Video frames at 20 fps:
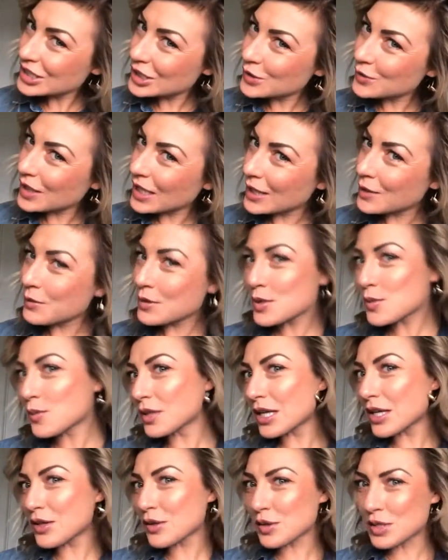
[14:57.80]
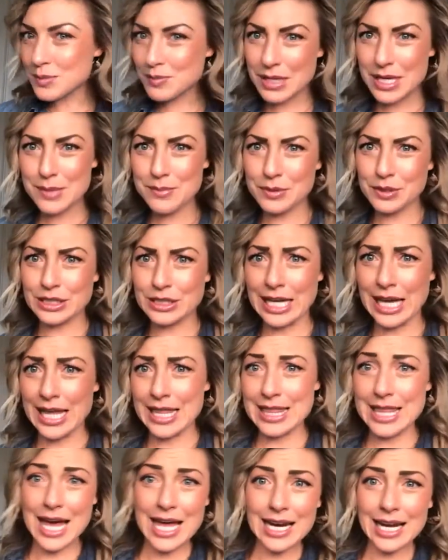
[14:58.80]
I was one of those people and I
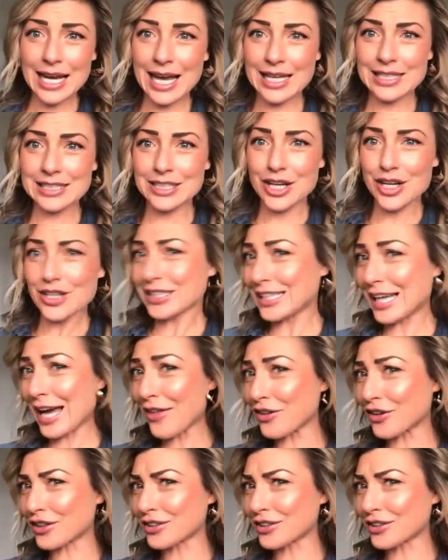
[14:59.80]
thought I had it all together.